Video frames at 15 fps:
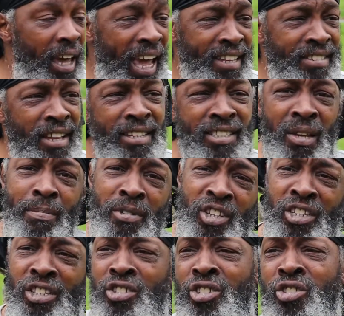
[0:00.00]
Exercise can be just
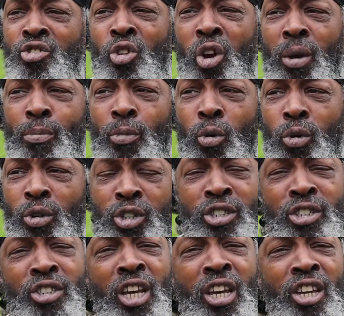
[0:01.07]
as enjoyable.
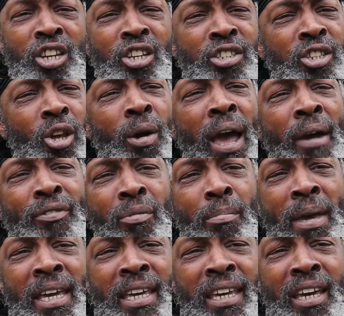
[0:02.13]
You just don't have to
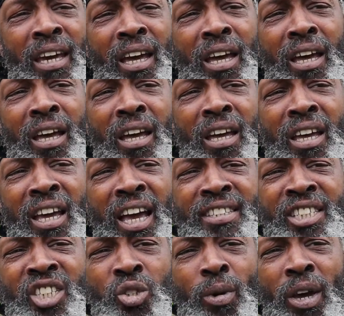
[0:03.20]
make it a
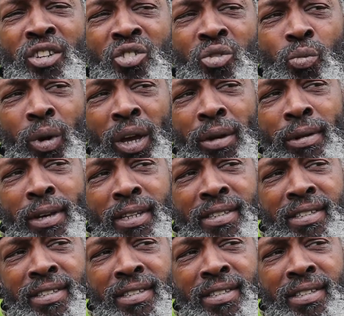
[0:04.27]
situation where it